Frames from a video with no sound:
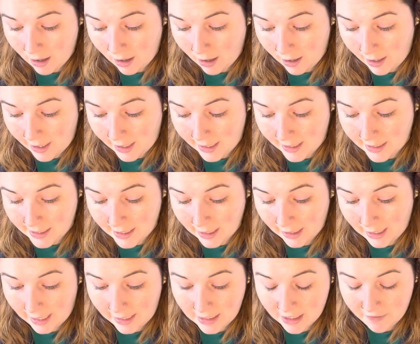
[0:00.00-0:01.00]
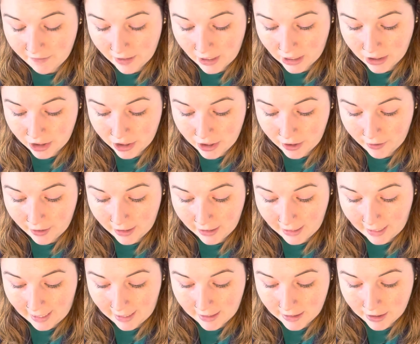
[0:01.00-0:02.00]
is the lines of longitude and
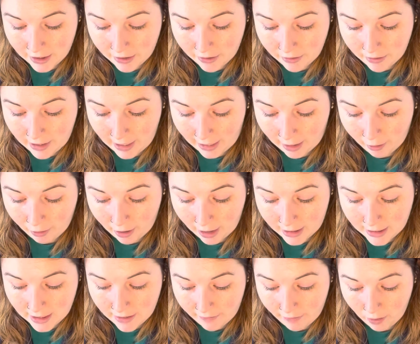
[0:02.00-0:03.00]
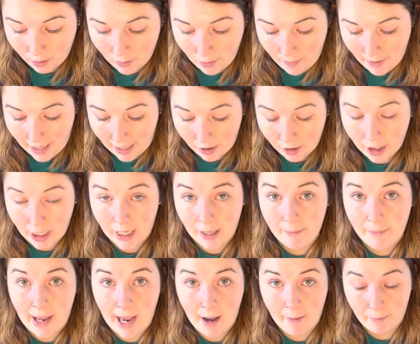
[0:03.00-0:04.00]
latitude that cross to form a pattern on a
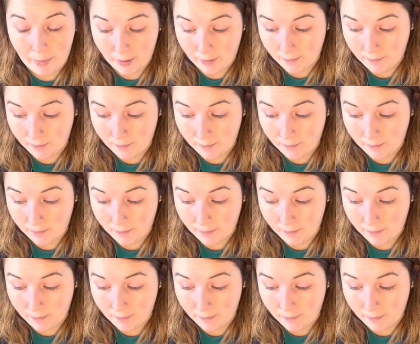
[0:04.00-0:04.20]
map.